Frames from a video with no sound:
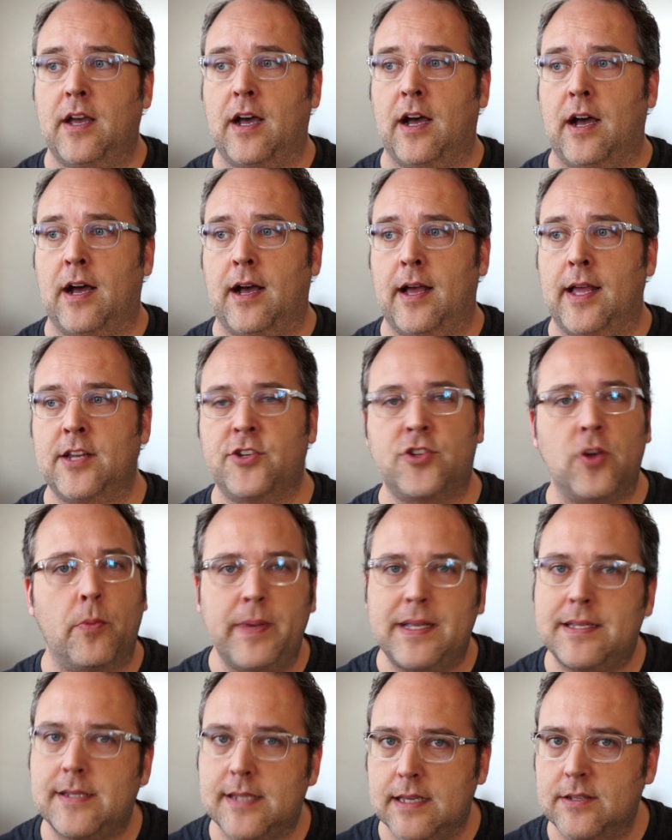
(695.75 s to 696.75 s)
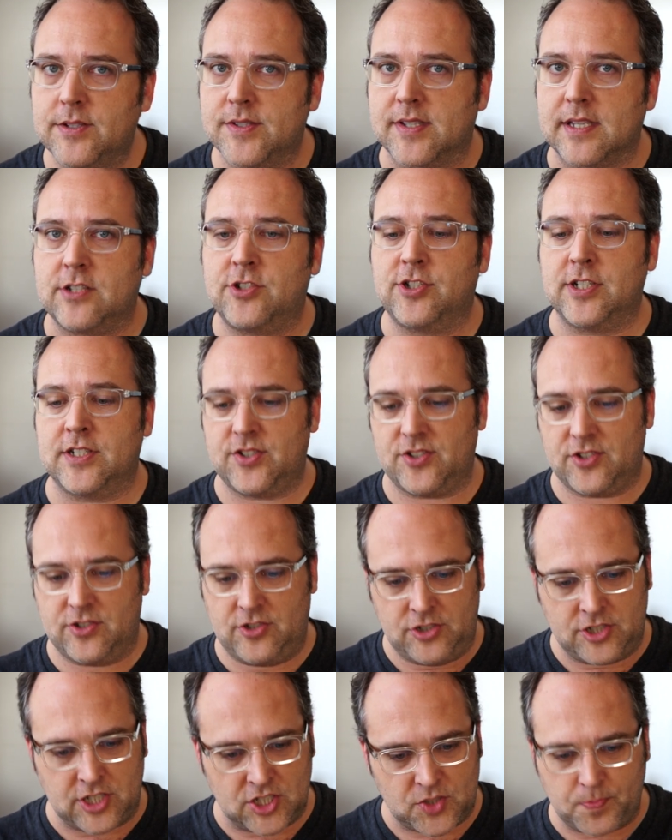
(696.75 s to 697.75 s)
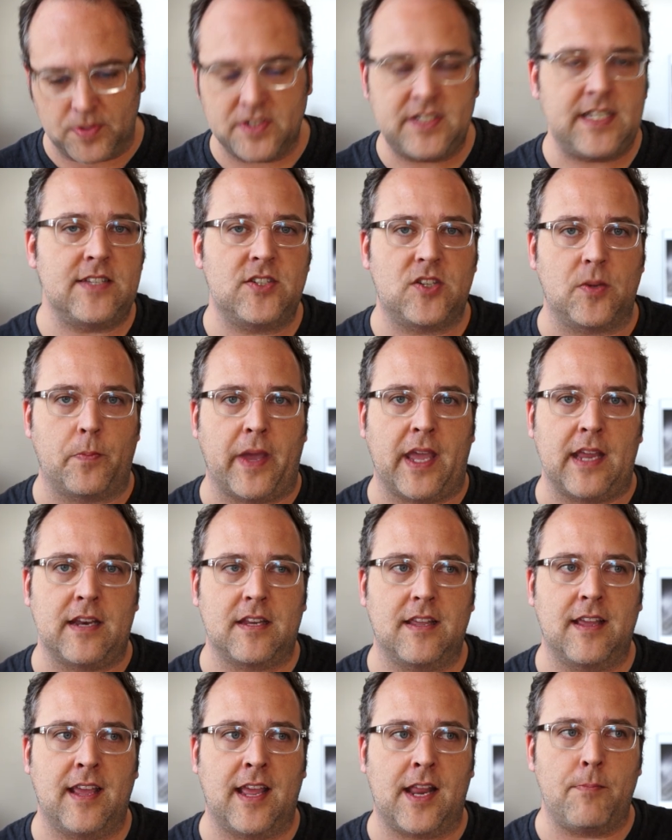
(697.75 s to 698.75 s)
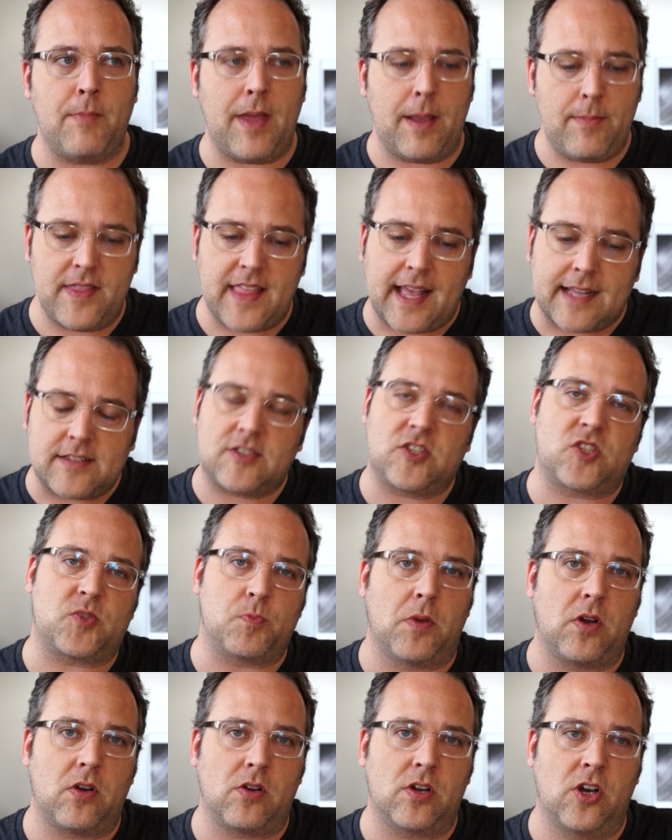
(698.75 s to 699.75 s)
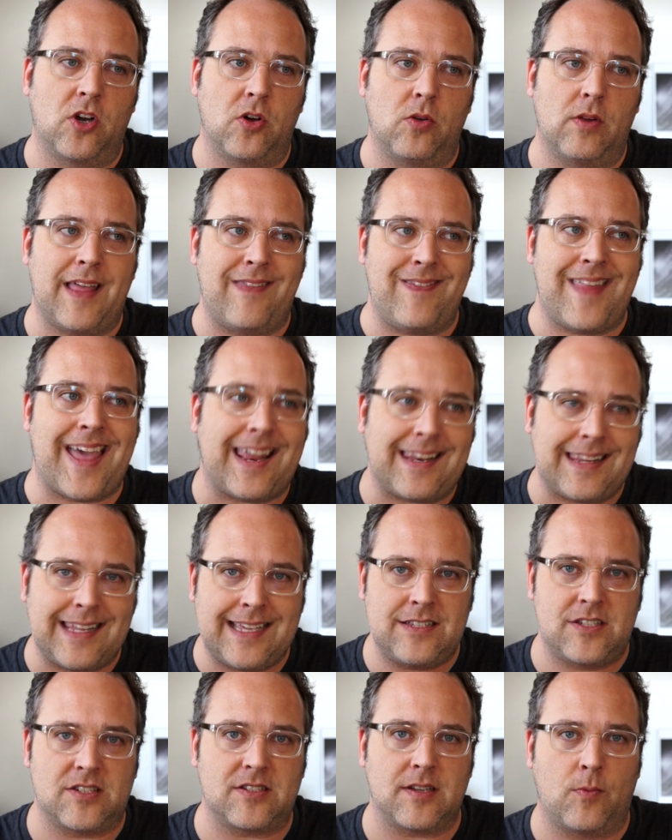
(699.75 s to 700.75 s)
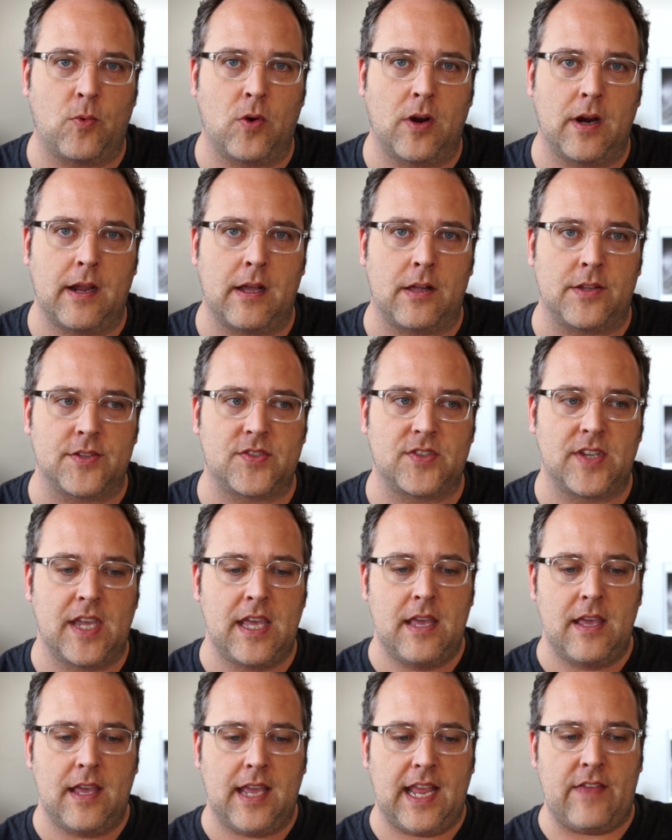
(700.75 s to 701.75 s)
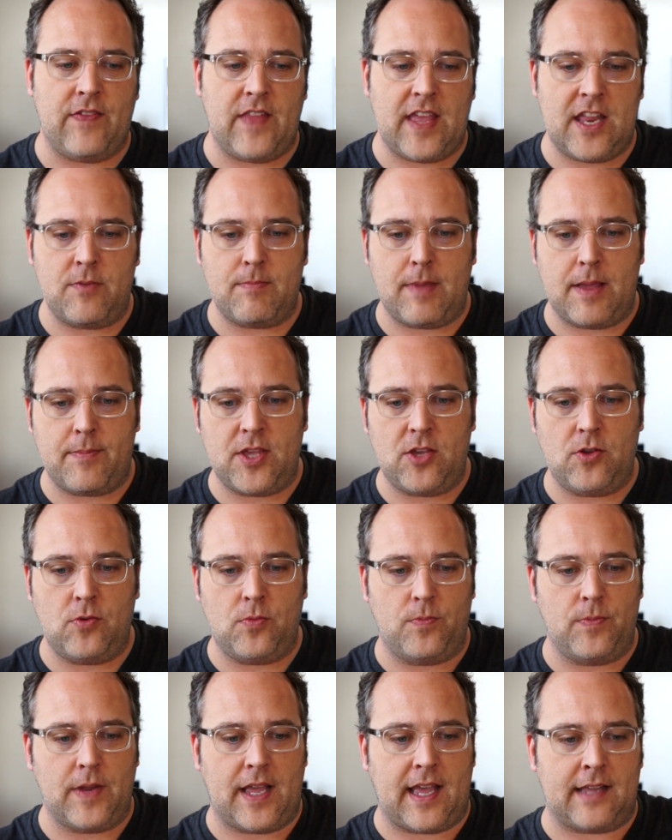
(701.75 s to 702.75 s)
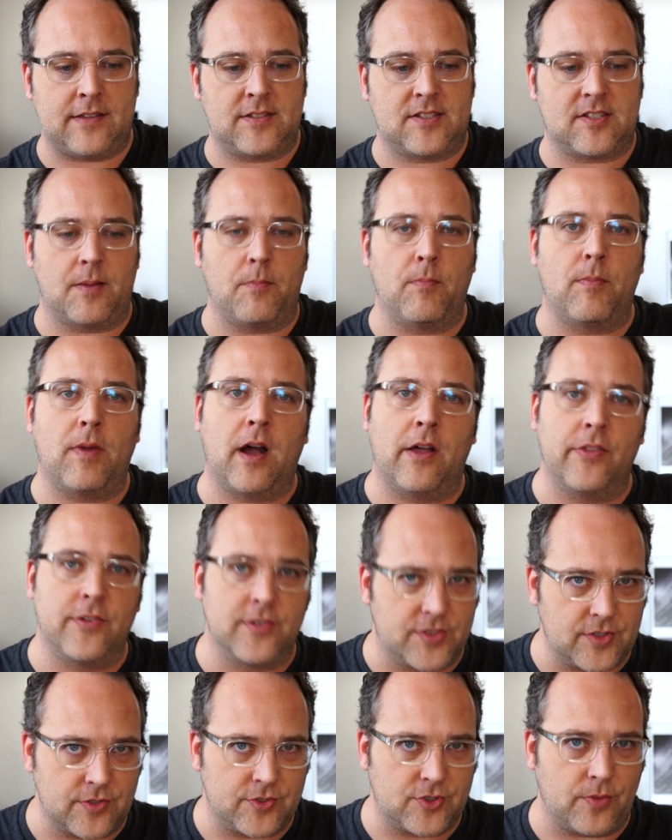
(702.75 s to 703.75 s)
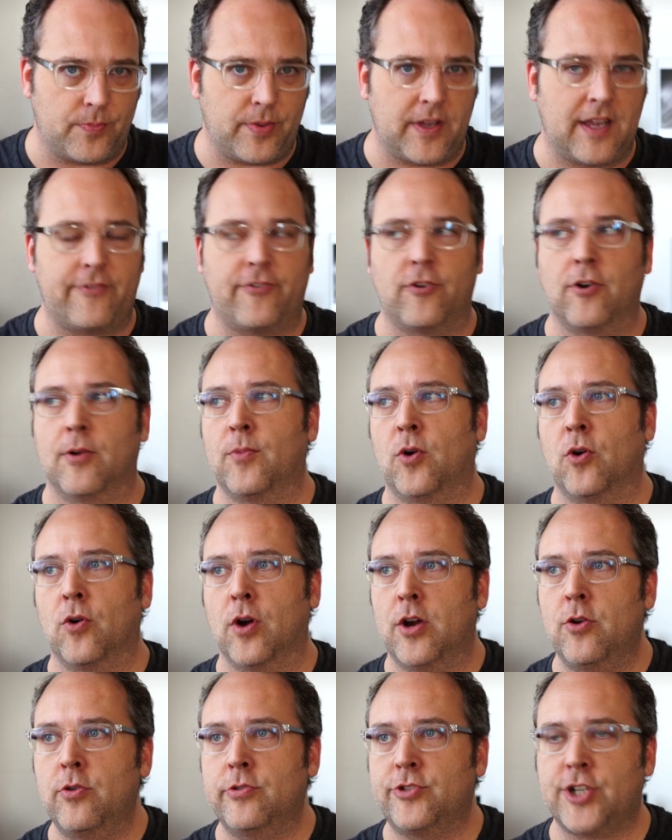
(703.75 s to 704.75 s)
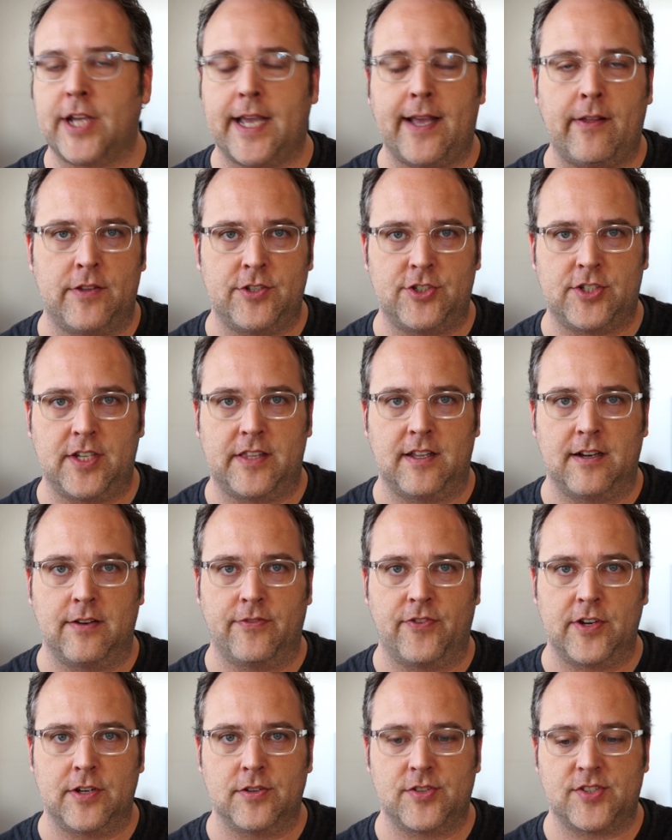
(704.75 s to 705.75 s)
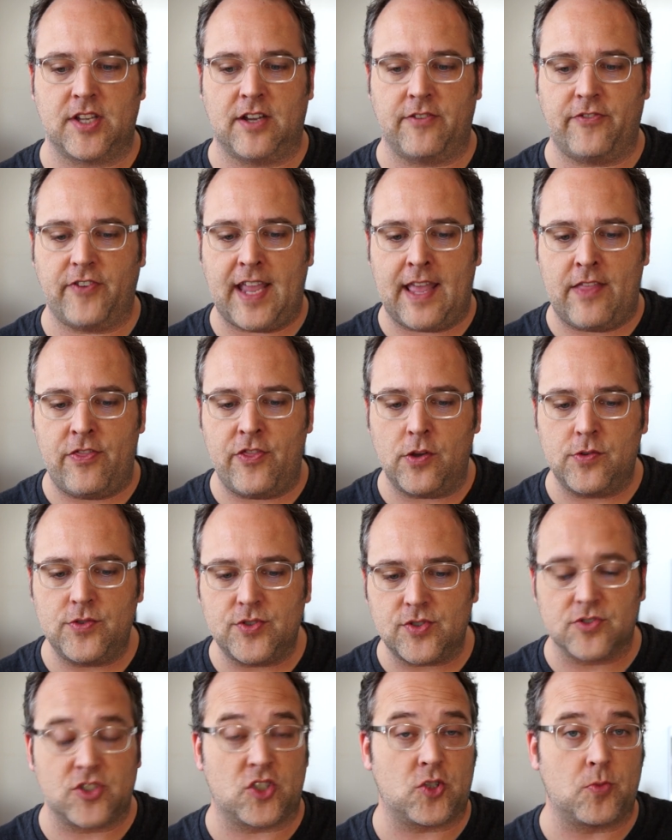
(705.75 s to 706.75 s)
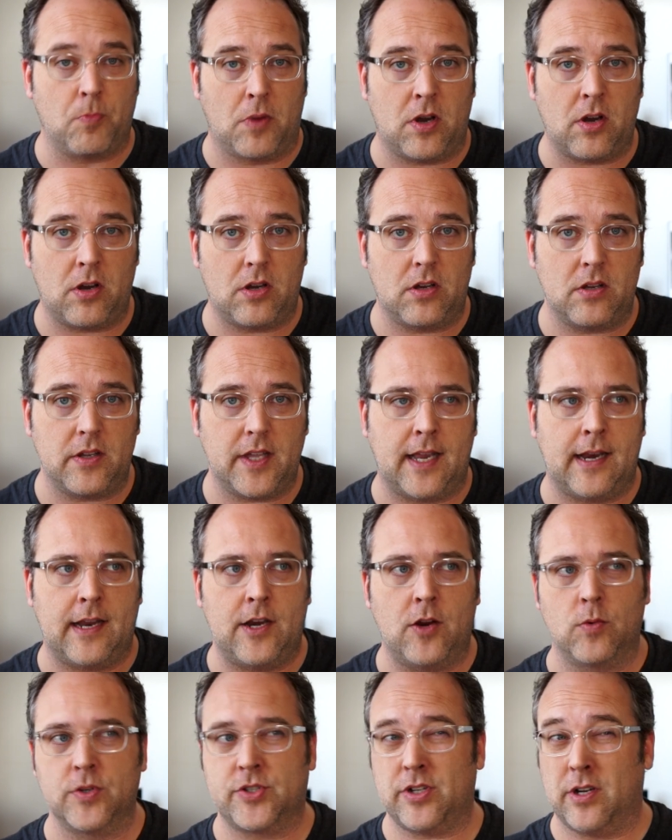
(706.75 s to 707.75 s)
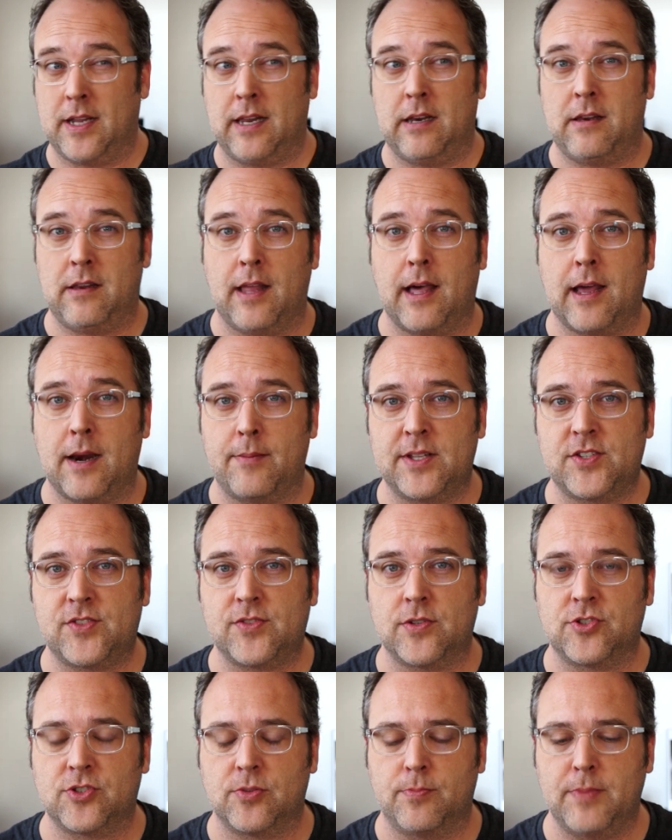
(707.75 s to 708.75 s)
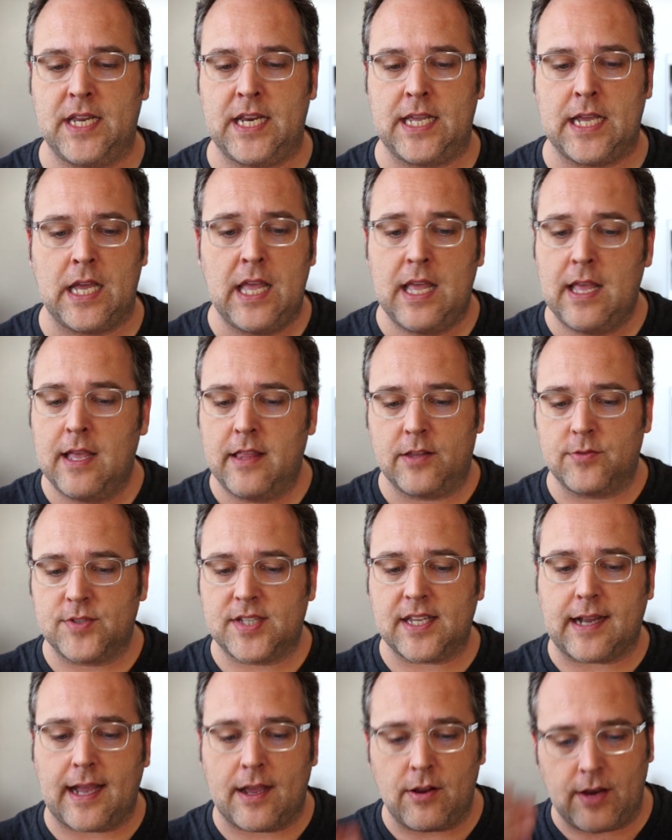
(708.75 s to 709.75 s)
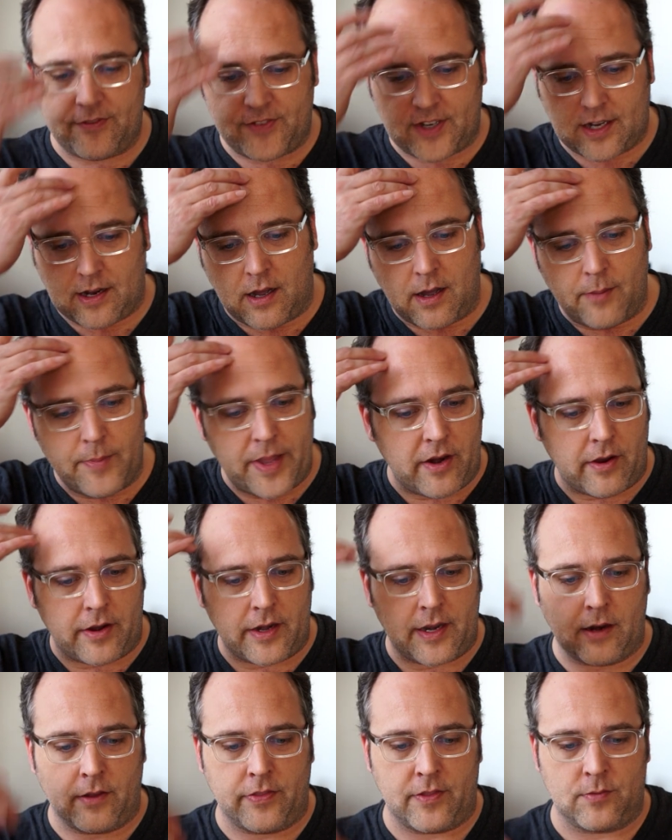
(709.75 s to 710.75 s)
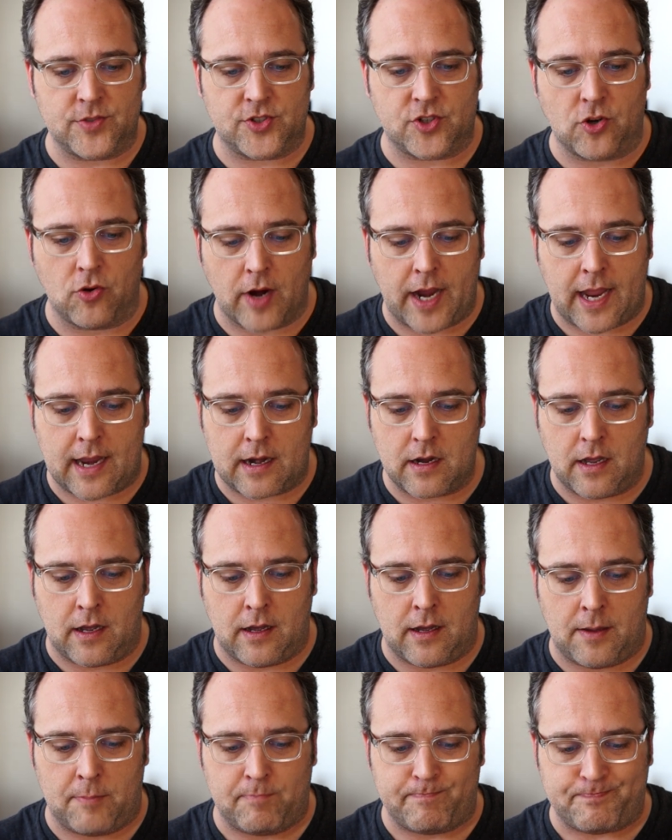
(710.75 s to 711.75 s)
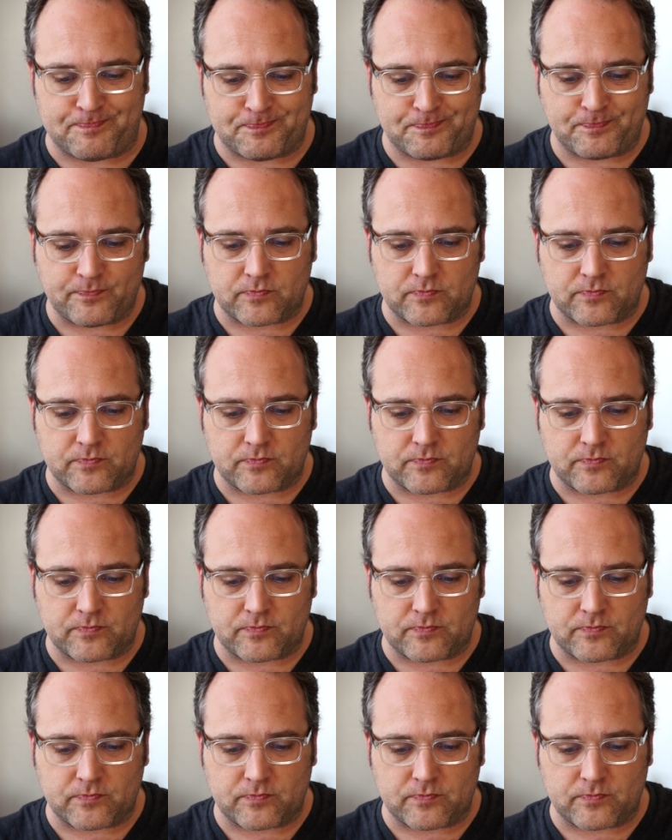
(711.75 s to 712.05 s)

Uh, and don't be salesy. Just, just participate. And maybe that's a small goal, and that leads somewhere else. And then maybe you add some other social platform or a new challenge in there for yourself. And those are small, and I know we're talking a lot about social media. There was a guy who left a comment on here that was great. Um,